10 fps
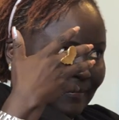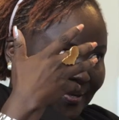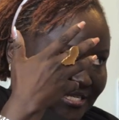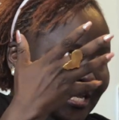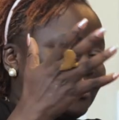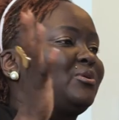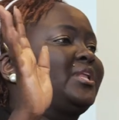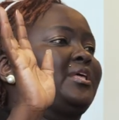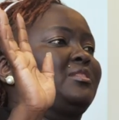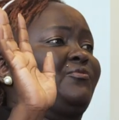maternal
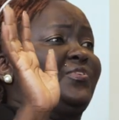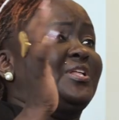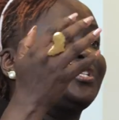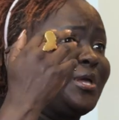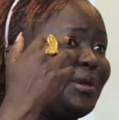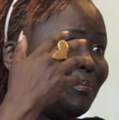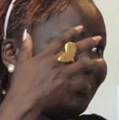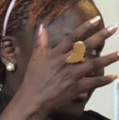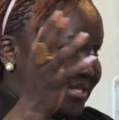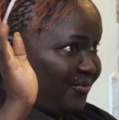health field,
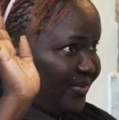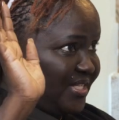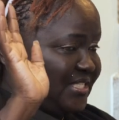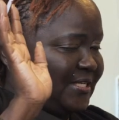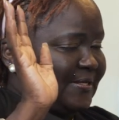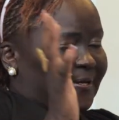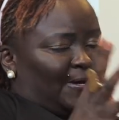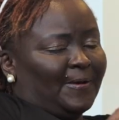breastfeeding